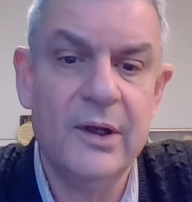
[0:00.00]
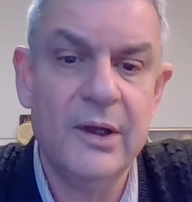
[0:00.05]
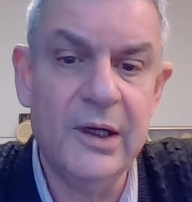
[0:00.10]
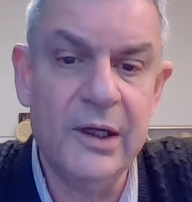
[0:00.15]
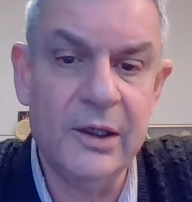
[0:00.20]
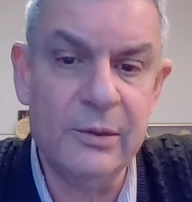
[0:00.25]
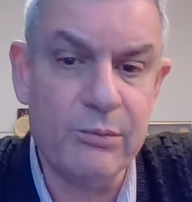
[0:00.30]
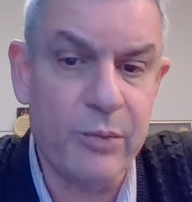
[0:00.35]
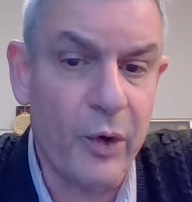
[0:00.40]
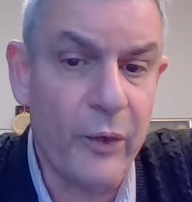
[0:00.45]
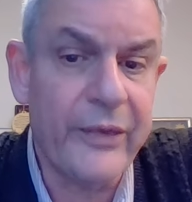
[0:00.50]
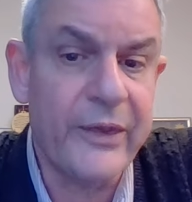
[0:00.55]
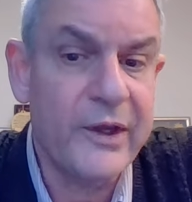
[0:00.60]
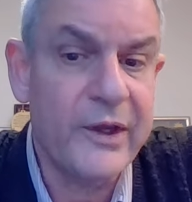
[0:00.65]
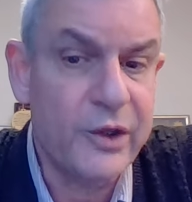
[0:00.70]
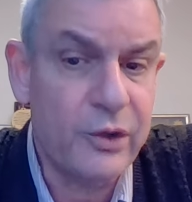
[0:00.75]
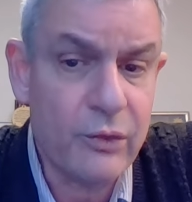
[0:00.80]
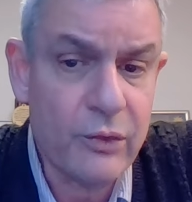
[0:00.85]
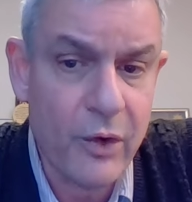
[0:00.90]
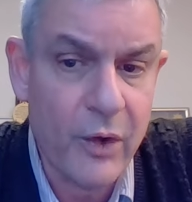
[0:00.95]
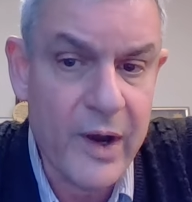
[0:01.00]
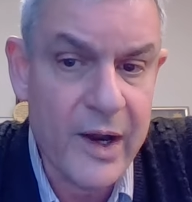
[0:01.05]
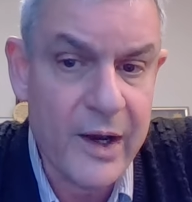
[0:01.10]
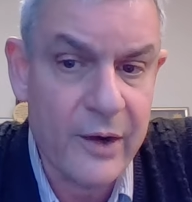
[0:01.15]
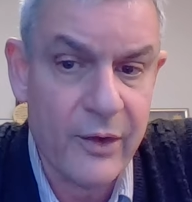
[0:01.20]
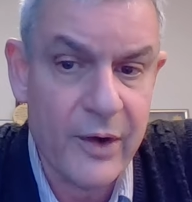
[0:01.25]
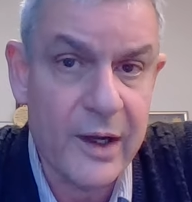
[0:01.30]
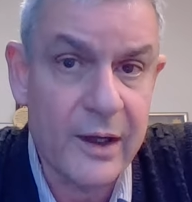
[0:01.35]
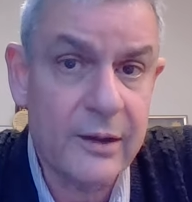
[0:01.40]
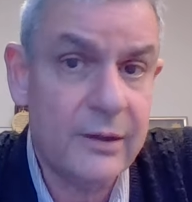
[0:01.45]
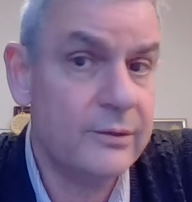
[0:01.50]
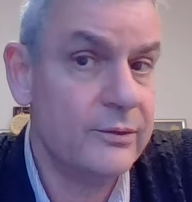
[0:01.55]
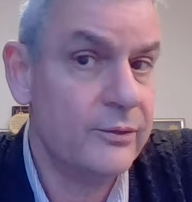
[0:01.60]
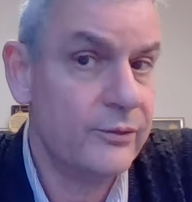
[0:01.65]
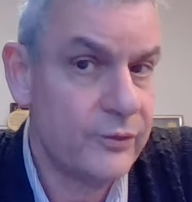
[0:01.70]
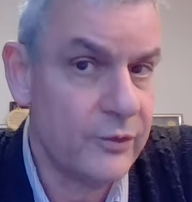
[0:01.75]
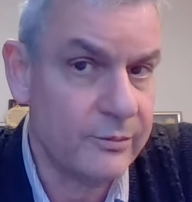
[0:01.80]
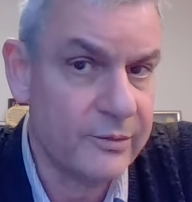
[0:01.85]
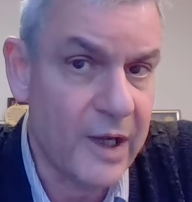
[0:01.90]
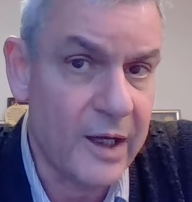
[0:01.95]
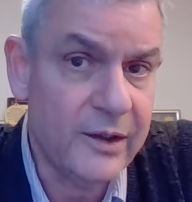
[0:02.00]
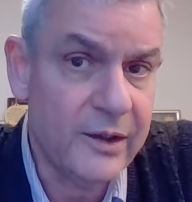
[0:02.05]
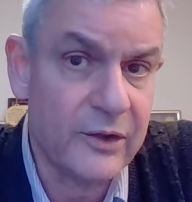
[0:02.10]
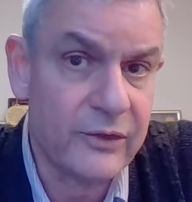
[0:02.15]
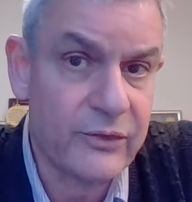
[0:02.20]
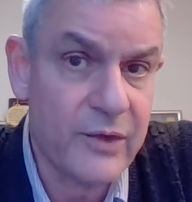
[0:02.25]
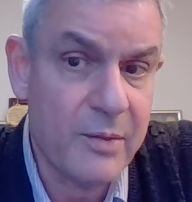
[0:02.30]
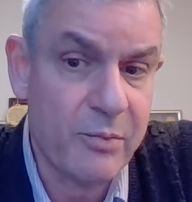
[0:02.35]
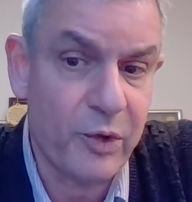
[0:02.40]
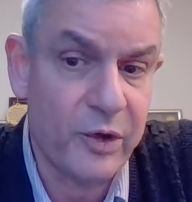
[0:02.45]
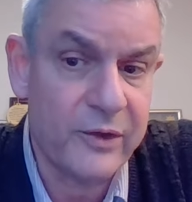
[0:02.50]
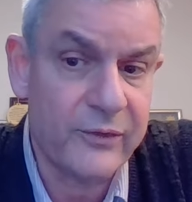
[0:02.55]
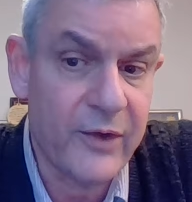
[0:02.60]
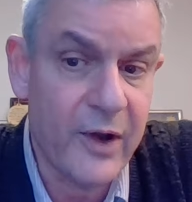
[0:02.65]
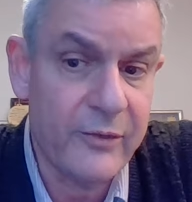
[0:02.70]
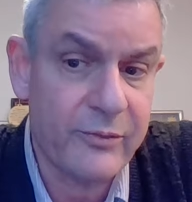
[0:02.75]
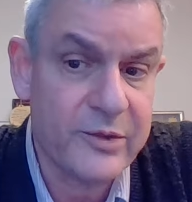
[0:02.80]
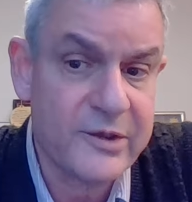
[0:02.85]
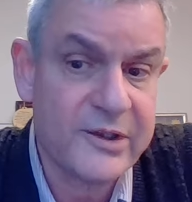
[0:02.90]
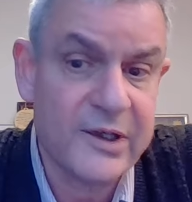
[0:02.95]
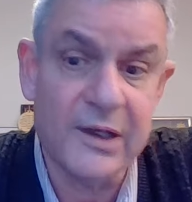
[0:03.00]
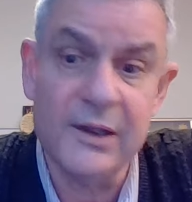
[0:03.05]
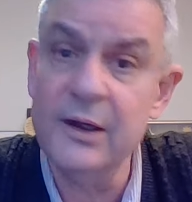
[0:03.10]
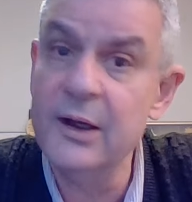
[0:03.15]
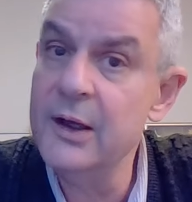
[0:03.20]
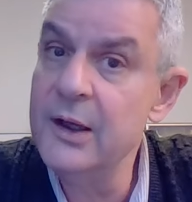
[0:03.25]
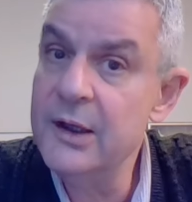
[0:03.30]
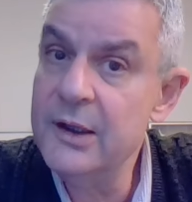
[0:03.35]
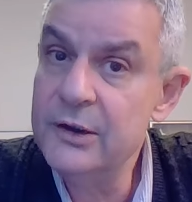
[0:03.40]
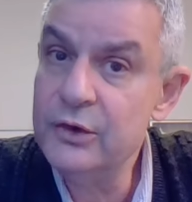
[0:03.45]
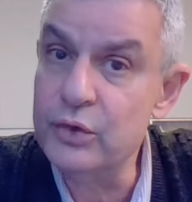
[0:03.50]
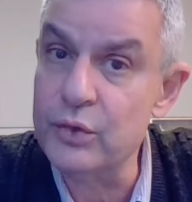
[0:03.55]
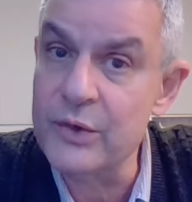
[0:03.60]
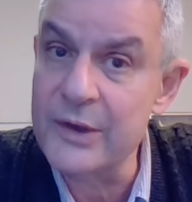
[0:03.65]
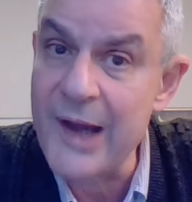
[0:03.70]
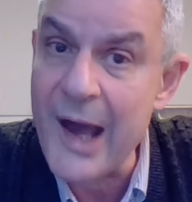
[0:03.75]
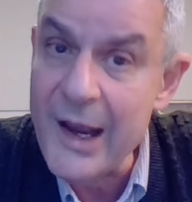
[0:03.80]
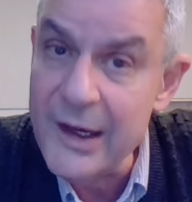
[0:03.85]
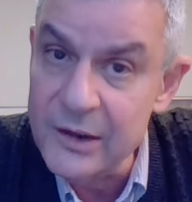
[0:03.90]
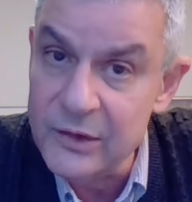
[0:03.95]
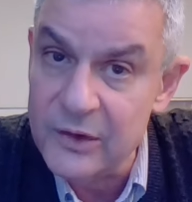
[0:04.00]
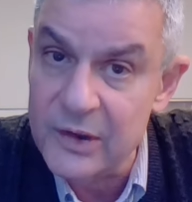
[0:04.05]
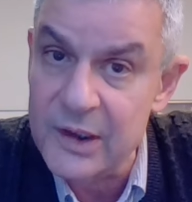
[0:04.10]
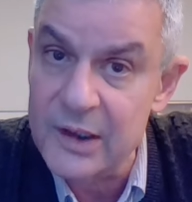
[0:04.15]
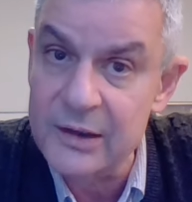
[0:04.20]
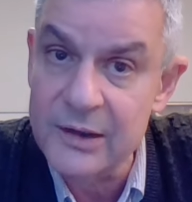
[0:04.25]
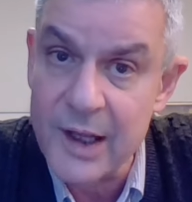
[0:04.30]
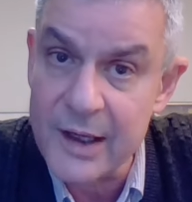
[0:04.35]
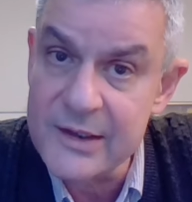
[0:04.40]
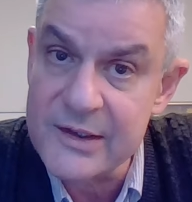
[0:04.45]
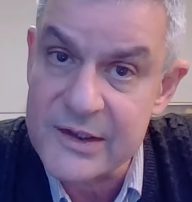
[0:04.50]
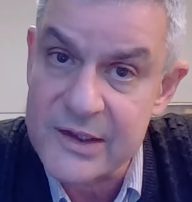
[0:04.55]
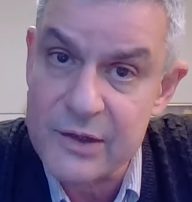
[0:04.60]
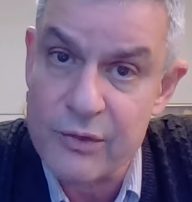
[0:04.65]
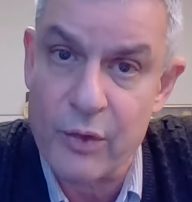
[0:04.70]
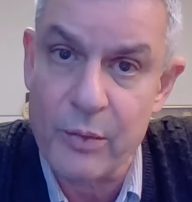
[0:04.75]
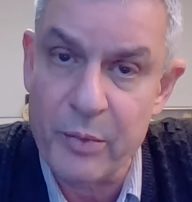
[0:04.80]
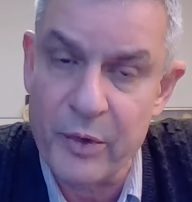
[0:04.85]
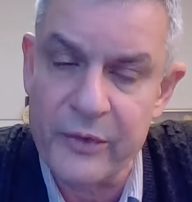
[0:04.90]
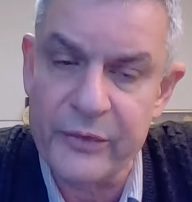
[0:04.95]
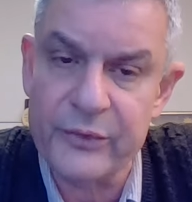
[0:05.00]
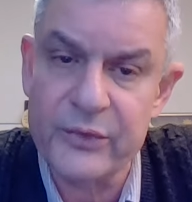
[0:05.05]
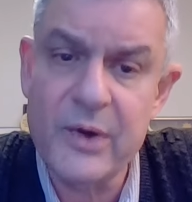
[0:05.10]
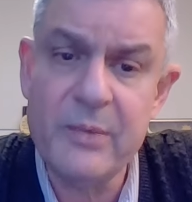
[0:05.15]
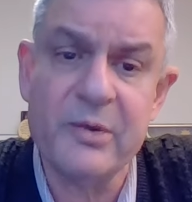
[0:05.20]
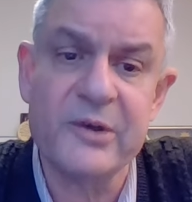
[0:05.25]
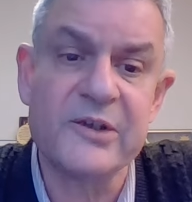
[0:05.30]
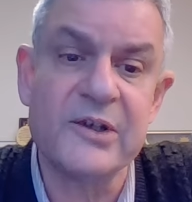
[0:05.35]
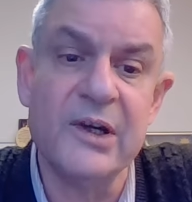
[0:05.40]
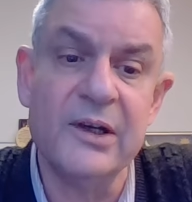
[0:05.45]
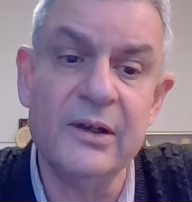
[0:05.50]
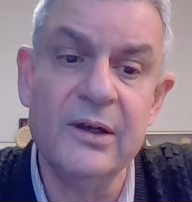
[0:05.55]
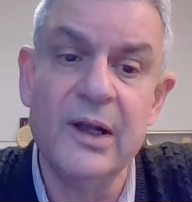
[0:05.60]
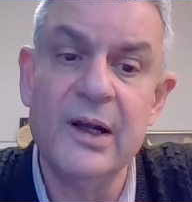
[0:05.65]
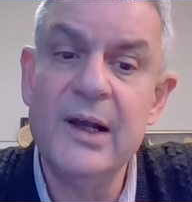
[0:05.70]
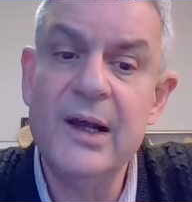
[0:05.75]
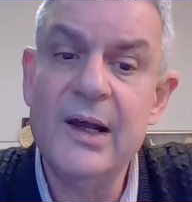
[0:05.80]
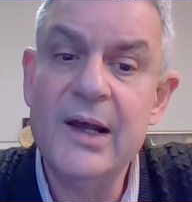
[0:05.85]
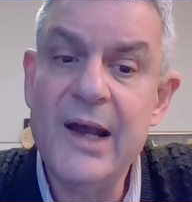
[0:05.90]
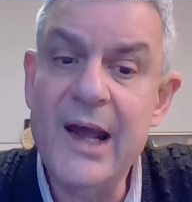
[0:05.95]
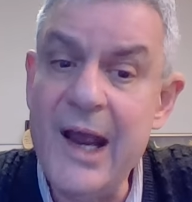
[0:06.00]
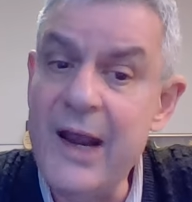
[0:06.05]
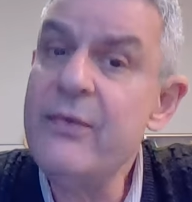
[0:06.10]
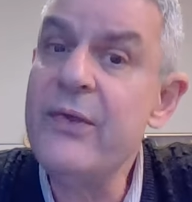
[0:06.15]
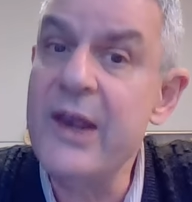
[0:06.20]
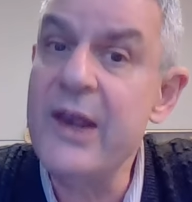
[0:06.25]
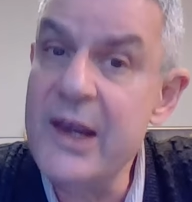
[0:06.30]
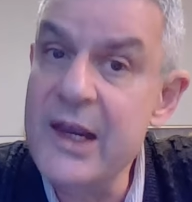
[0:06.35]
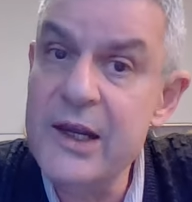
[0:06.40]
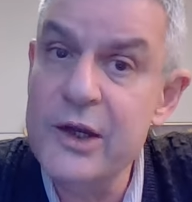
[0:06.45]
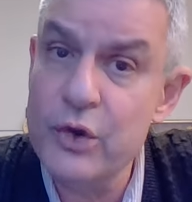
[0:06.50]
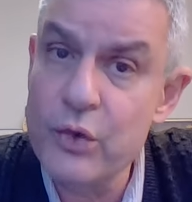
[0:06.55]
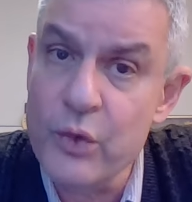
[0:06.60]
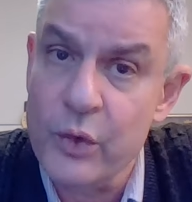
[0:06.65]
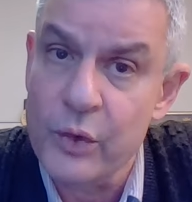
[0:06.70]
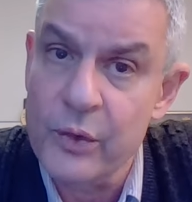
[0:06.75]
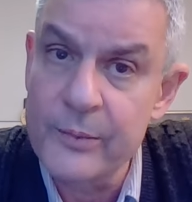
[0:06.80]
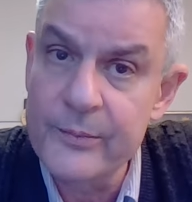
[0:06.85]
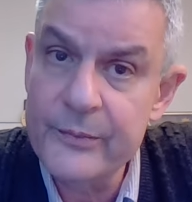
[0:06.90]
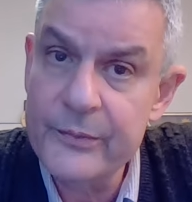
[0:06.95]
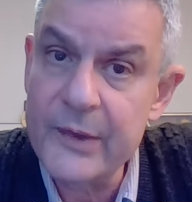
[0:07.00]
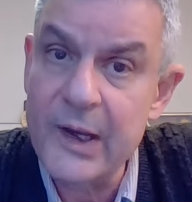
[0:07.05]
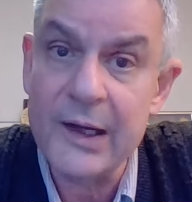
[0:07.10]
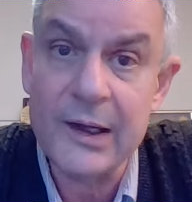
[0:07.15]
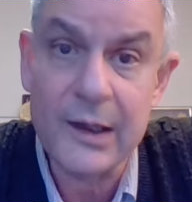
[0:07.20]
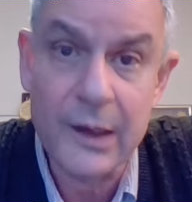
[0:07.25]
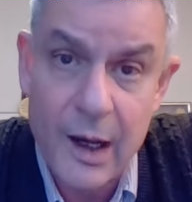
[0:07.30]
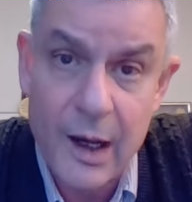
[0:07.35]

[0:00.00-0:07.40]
in both the euro area from 93.5% to 90.3%, and the EU at